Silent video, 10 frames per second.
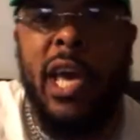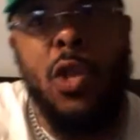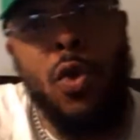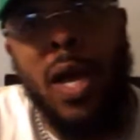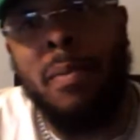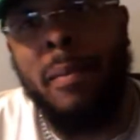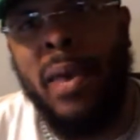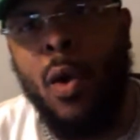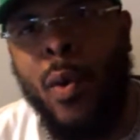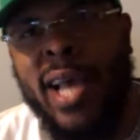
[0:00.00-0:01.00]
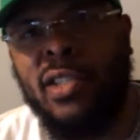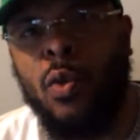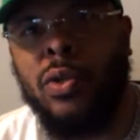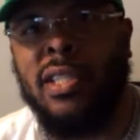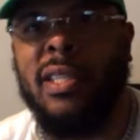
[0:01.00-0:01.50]
And you got my man Wax
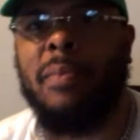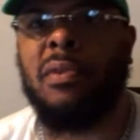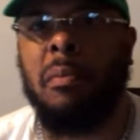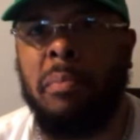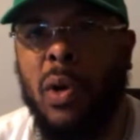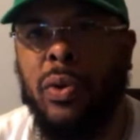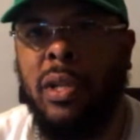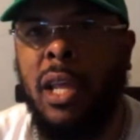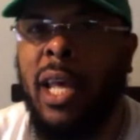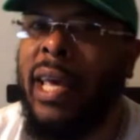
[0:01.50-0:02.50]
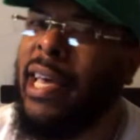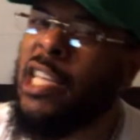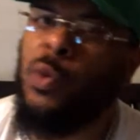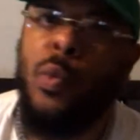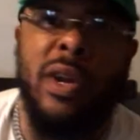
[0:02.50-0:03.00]
Dog just stepped in the building.
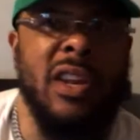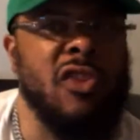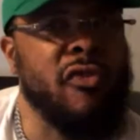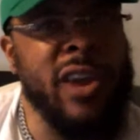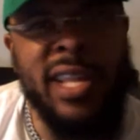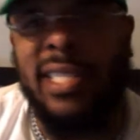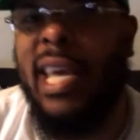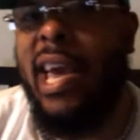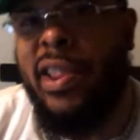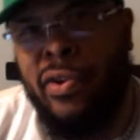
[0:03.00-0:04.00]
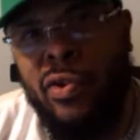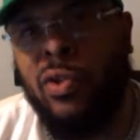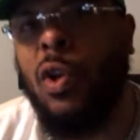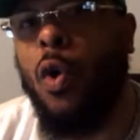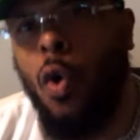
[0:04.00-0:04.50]
He's one of the greatest
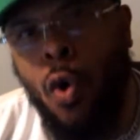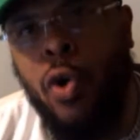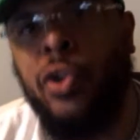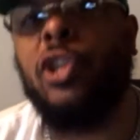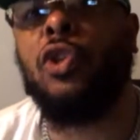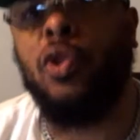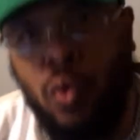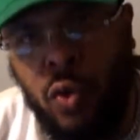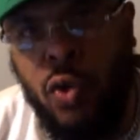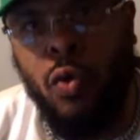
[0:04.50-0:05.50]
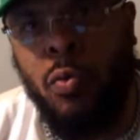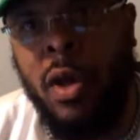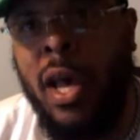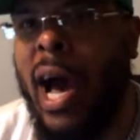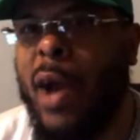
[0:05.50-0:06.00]
editors on YouTube.
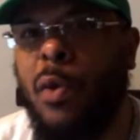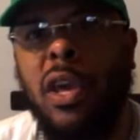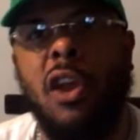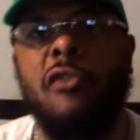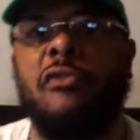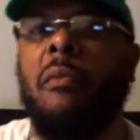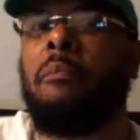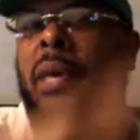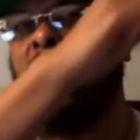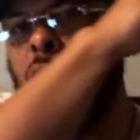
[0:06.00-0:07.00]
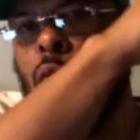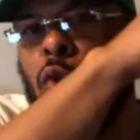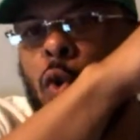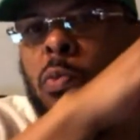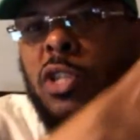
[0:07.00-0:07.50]
I don't care from big
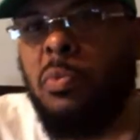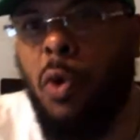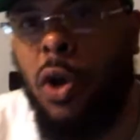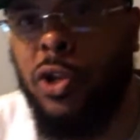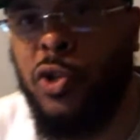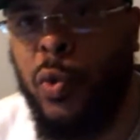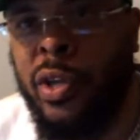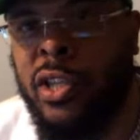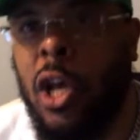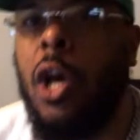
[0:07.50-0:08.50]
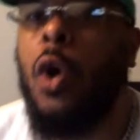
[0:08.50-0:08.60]
YouTube or smaller joints.